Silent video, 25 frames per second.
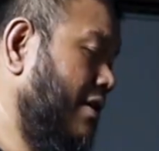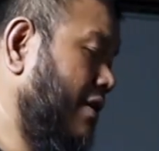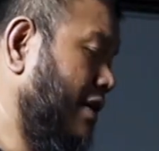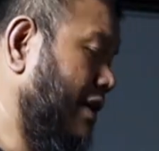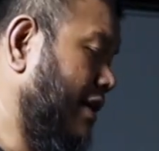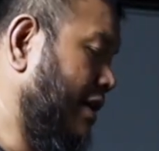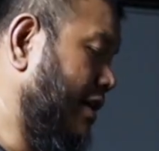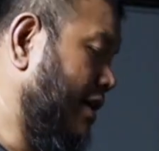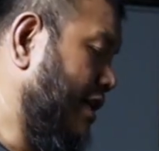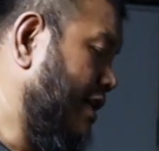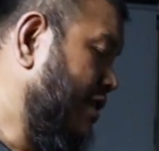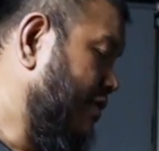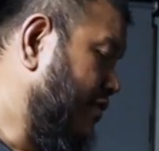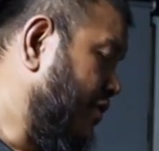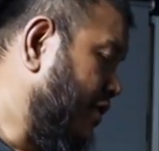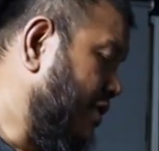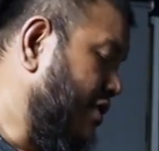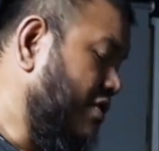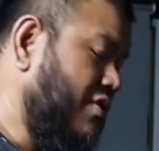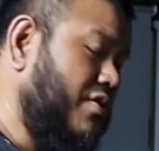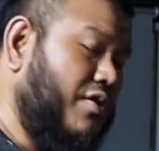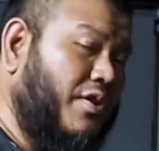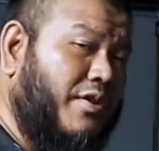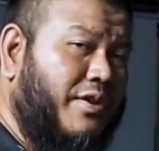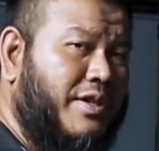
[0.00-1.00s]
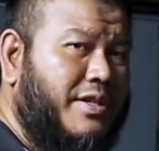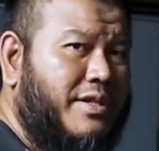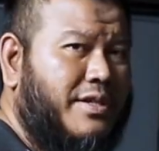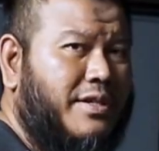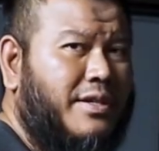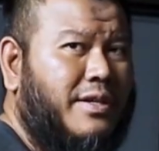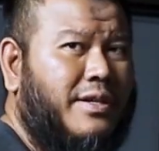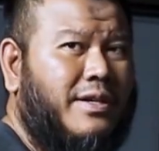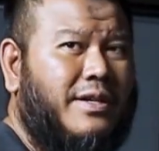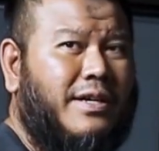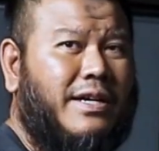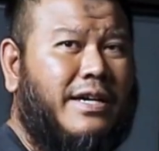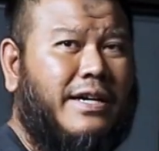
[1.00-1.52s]
As for the storage,
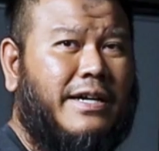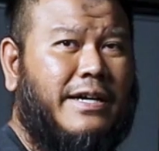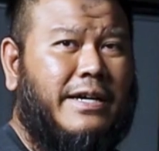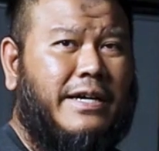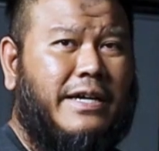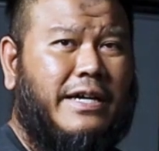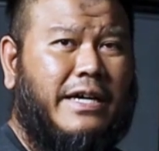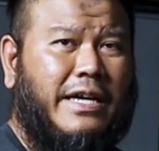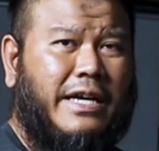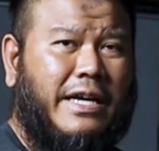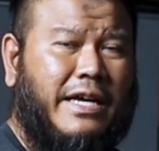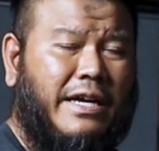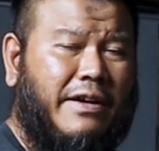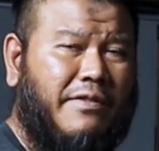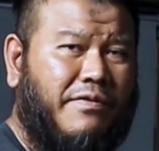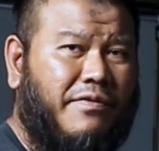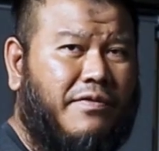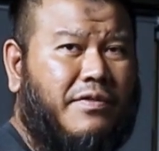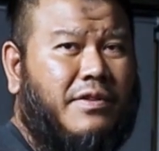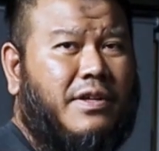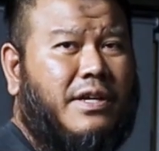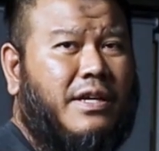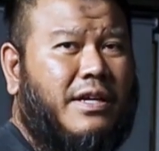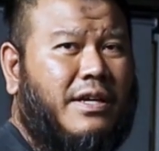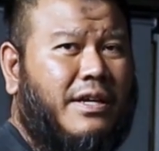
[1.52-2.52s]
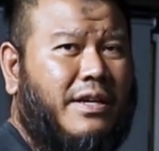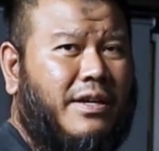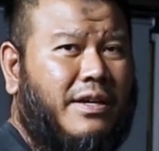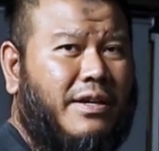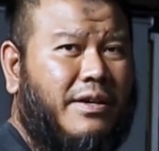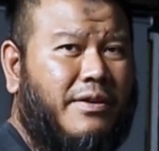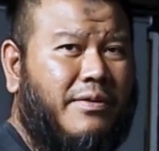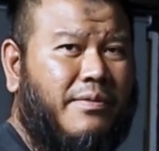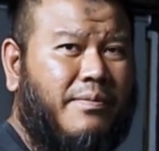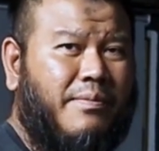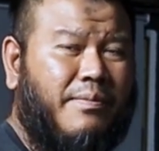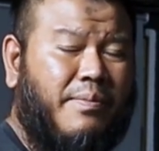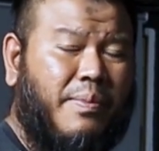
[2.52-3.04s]
I have
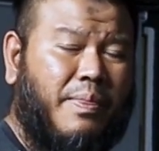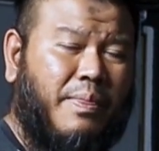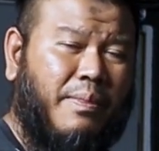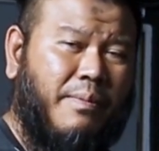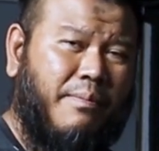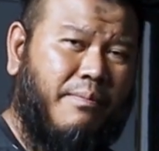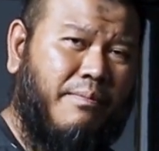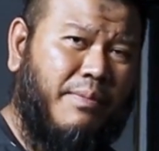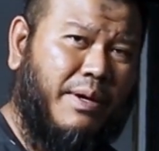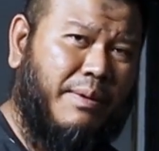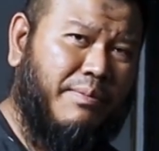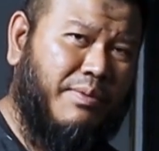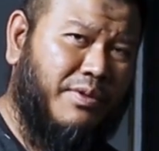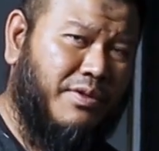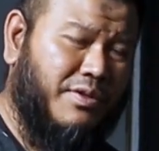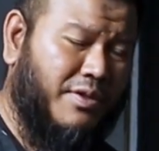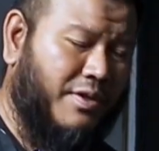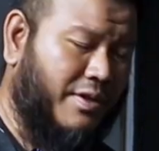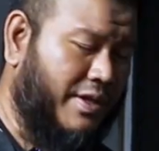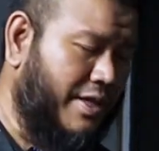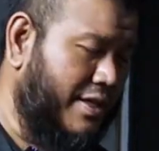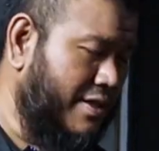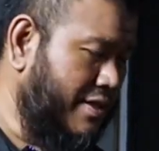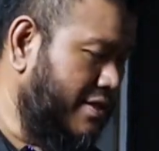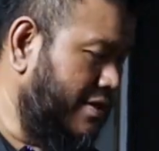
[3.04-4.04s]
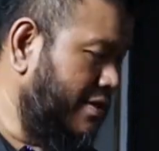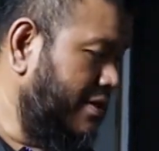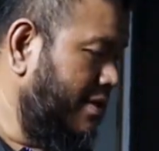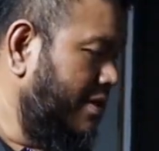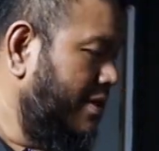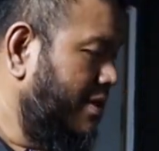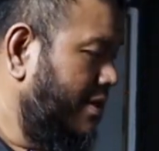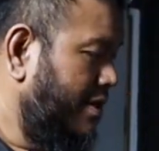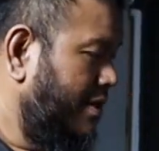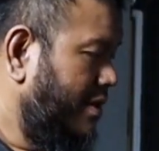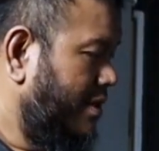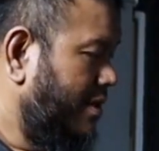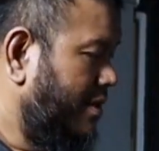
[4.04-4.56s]
the bumper storage.
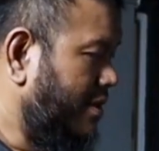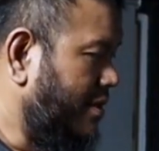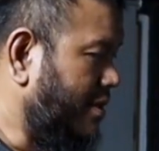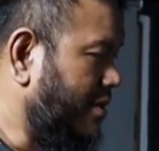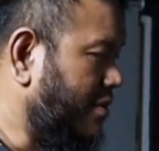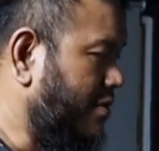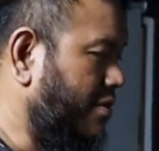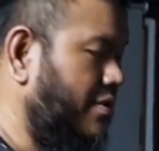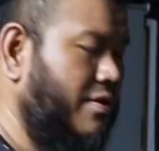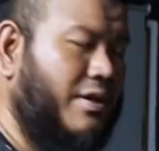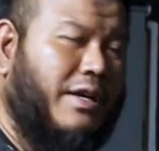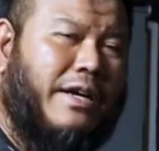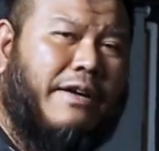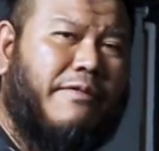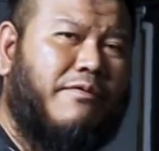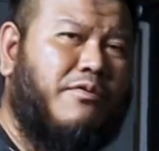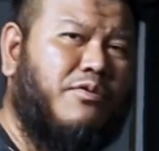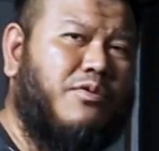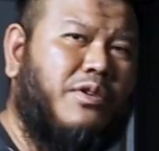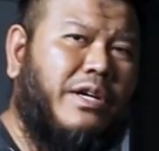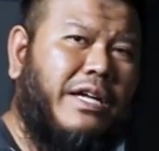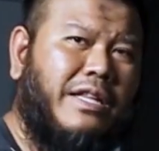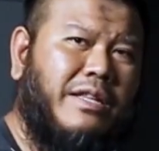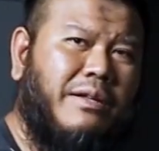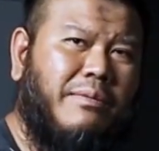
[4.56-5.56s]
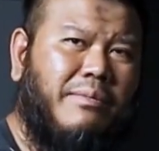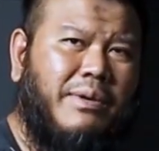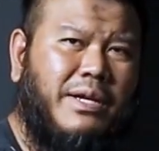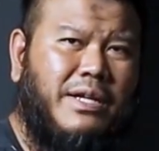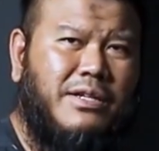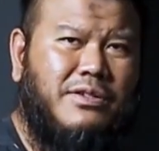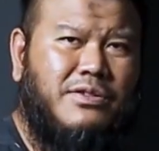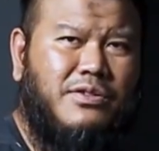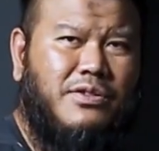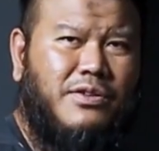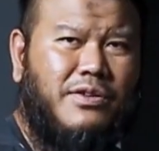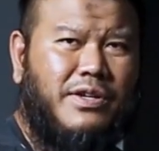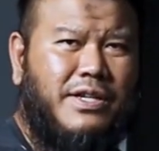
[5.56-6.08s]
I have two
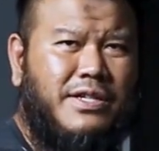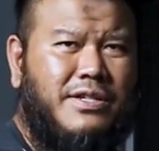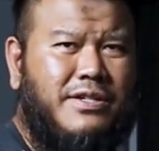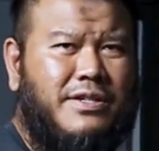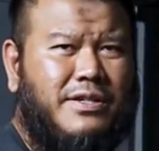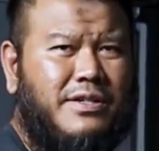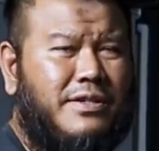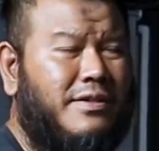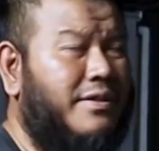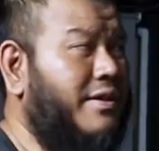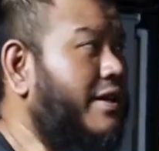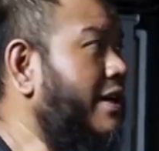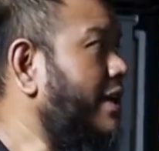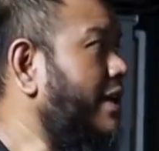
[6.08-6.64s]
kettlebell storage here,